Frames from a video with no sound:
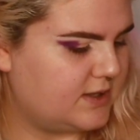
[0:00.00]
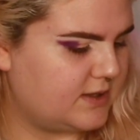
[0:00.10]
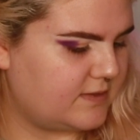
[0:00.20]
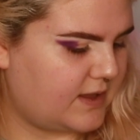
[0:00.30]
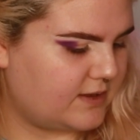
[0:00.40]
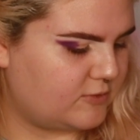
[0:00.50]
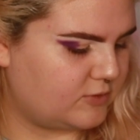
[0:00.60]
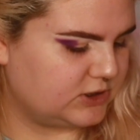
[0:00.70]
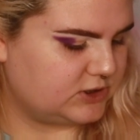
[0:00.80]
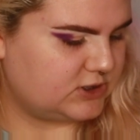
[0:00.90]
and that
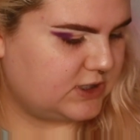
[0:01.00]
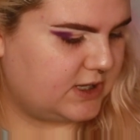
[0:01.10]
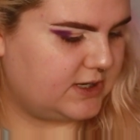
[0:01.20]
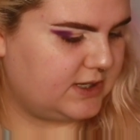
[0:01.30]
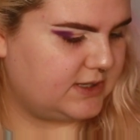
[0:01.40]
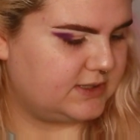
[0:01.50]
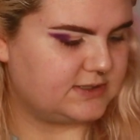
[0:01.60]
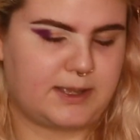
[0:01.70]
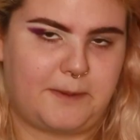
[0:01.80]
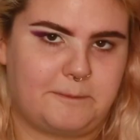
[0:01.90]
orange shade is
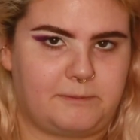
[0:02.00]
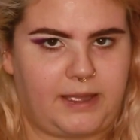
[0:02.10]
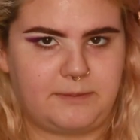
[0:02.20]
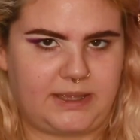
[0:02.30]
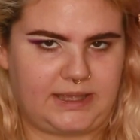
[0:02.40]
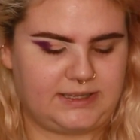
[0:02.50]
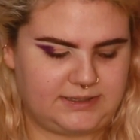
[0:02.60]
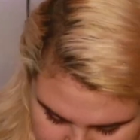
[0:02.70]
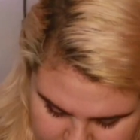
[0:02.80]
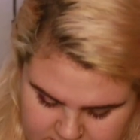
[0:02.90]
My Man.
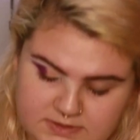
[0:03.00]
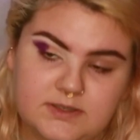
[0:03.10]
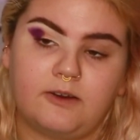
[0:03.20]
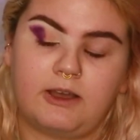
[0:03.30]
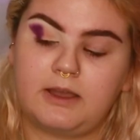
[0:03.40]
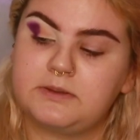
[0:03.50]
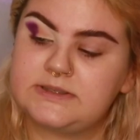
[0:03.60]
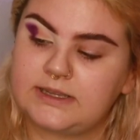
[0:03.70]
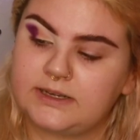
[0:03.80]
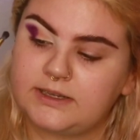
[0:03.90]
So
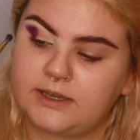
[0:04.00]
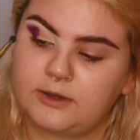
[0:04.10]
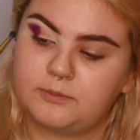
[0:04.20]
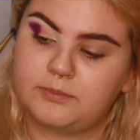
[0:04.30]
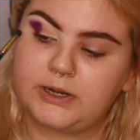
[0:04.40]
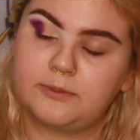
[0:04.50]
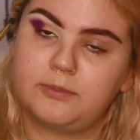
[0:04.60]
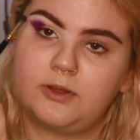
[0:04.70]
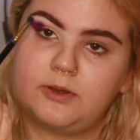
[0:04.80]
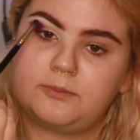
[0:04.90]
it's gonna go
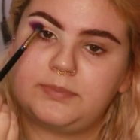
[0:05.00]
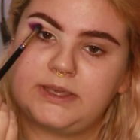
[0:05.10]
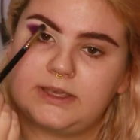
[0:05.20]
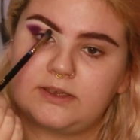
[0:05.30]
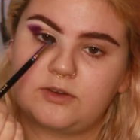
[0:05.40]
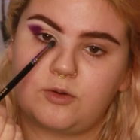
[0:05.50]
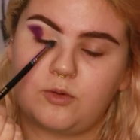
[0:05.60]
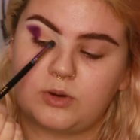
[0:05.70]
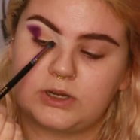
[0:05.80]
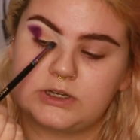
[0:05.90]
purple, pink,
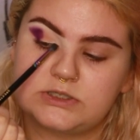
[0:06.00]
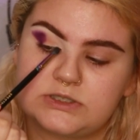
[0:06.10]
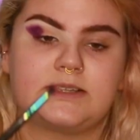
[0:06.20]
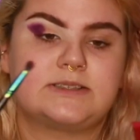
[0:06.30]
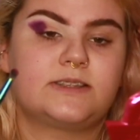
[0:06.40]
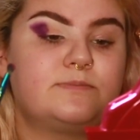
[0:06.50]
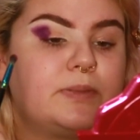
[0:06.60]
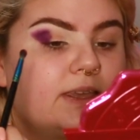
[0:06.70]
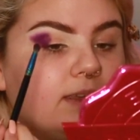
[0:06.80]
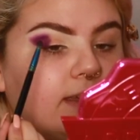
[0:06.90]
orange. This is
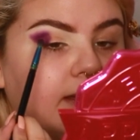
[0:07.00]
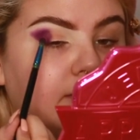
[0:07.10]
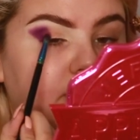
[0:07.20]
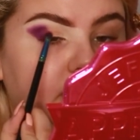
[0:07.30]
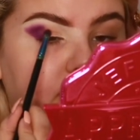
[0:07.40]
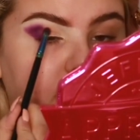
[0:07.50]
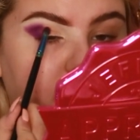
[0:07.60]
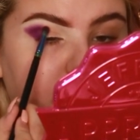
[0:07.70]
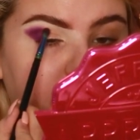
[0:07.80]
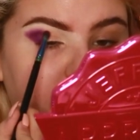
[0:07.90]
picking up a
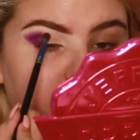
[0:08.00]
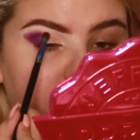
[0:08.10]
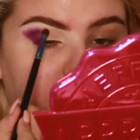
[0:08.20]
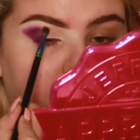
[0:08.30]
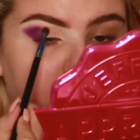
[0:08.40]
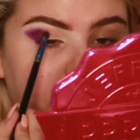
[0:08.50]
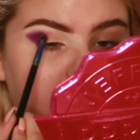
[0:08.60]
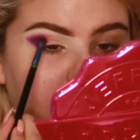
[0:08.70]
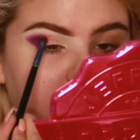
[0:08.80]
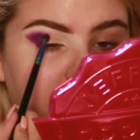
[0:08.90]
little bit of Lolly
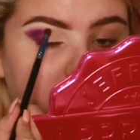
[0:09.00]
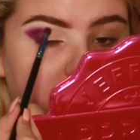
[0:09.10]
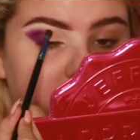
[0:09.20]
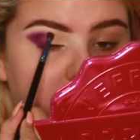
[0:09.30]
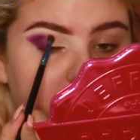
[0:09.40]
Mama.